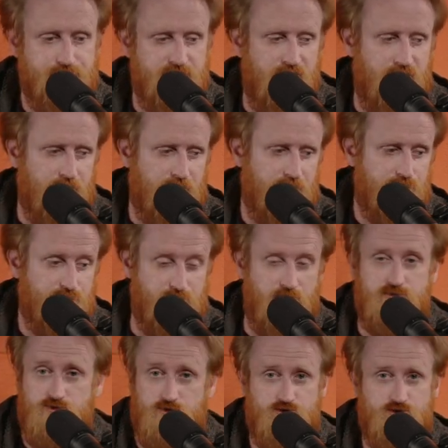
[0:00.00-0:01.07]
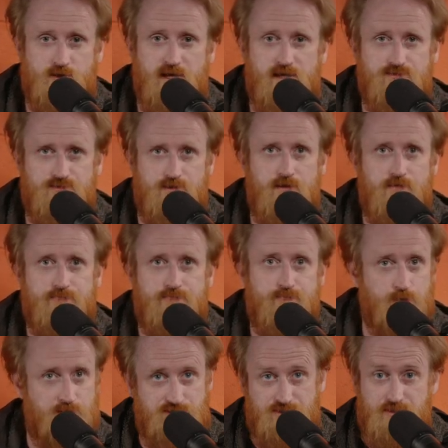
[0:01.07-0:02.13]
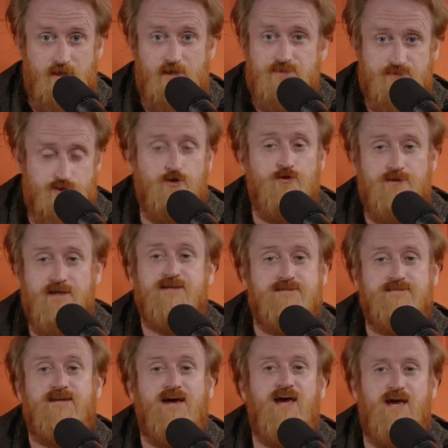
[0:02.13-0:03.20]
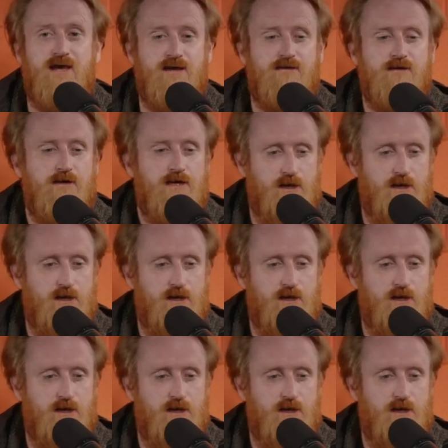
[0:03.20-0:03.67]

uh, Doctor Strangelove, which to this day,